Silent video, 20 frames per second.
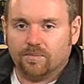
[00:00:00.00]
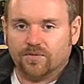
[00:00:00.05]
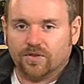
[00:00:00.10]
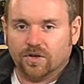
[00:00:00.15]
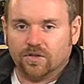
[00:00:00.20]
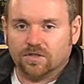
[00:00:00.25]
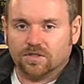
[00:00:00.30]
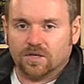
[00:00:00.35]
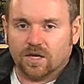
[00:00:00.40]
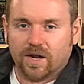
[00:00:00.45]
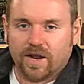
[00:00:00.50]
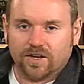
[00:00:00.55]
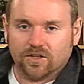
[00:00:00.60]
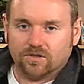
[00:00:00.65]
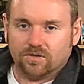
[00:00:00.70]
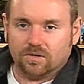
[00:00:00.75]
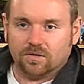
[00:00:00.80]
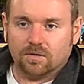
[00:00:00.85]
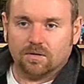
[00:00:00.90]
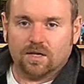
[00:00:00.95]
does an
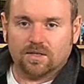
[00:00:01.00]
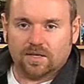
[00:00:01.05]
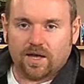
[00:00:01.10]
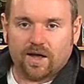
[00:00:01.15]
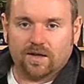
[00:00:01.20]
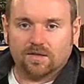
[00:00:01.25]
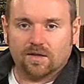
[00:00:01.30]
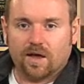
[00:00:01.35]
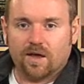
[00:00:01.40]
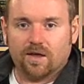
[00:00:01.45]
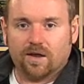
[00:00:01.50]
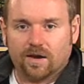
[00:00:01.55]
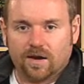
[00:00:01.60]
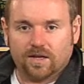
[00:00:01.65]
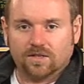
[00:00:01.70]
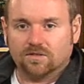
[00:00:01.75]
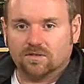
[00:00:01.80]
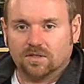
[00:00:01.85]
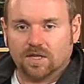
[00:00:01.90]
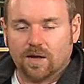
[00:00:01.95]
extra attack die and an
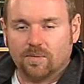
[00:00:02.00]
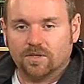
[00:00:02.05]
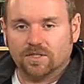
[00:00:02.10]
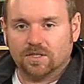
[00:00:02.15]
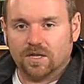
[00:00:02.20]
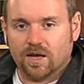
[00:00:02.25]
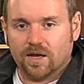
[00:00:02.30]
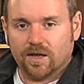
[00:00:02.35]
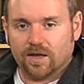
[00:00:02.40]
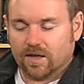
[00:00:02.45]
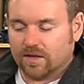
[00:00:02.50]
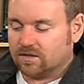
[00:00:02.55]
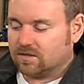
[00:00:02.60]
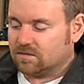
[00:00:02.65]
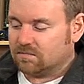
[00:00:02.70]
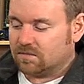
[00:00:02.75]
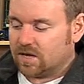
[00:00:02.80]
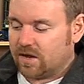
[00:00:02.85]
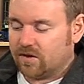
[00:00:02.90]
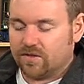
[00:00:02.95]
extra damage die
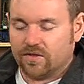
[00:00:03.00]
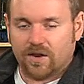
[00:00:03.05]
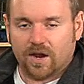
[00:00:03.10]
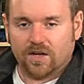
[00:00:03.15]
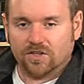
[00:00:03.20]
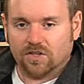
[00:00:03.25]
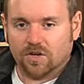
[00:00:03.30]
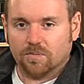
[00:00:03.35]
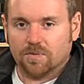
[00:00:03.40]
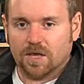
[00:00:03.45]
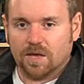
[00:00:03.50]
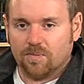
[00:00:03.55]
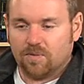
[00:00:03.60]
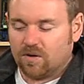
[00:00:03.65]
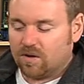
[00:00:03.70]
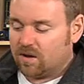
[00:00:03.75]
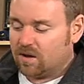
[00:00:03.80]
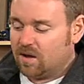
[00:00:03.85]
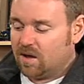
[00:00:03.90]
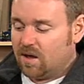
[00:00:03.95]
against anything that has an upkeep
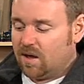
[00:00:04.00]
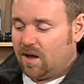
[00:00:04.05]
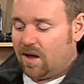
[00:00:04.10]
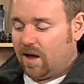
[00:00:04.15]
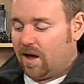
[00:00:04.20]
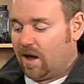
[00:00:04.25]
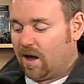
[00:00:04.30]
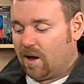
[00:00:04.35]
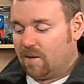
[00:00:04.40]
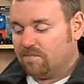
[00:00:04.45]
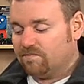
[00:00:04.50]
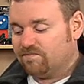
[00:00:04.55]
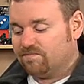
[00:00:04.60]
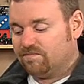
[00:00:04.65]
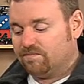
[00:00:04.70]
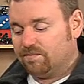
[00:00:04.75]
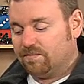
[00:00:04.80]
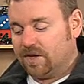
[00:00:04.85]
on it.